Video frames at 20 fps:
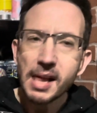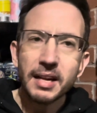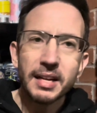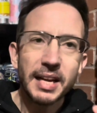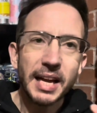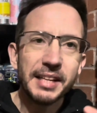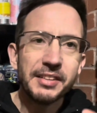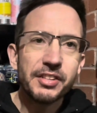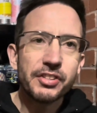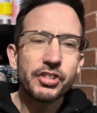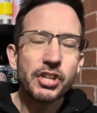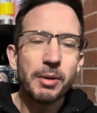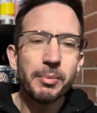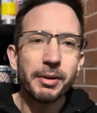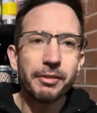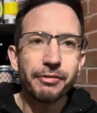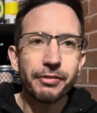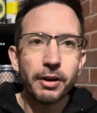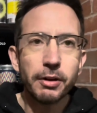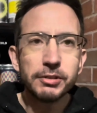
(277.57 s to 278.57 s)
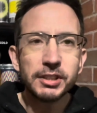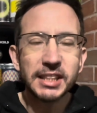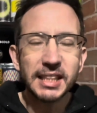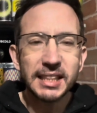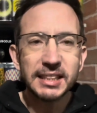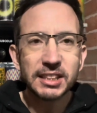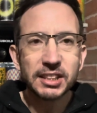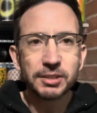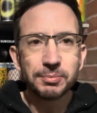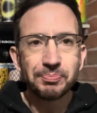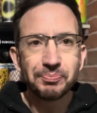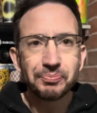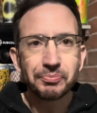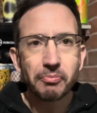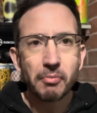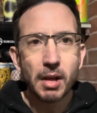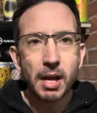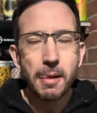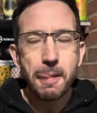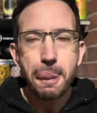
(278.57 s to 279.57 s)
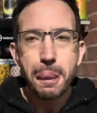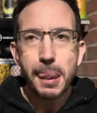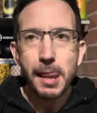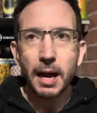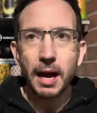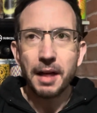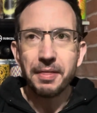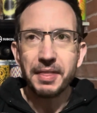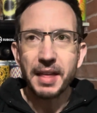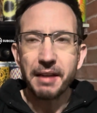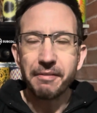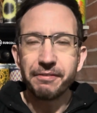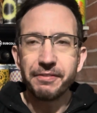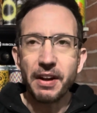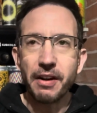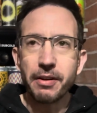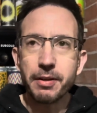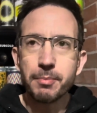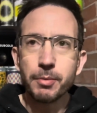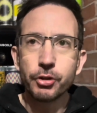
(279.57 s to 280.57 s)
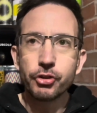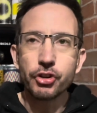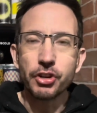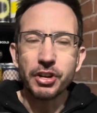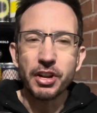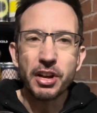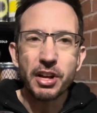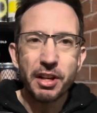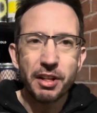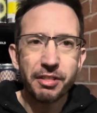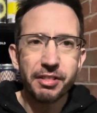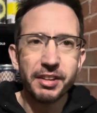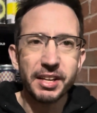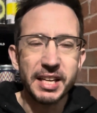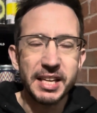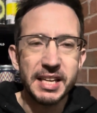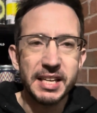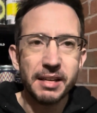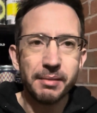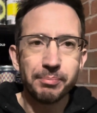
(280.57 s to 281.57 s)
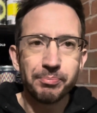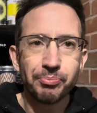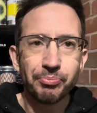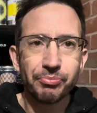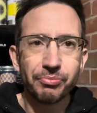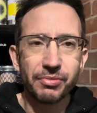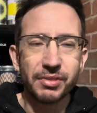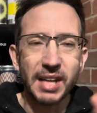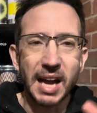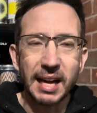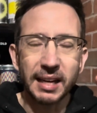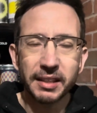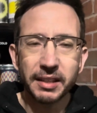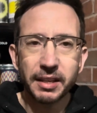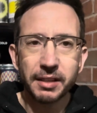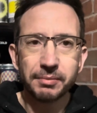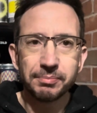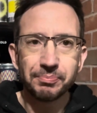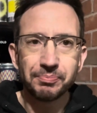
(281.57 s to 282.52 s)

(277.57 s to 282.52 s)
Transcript: Indeterminate fruitiness and then very much an earthy dank.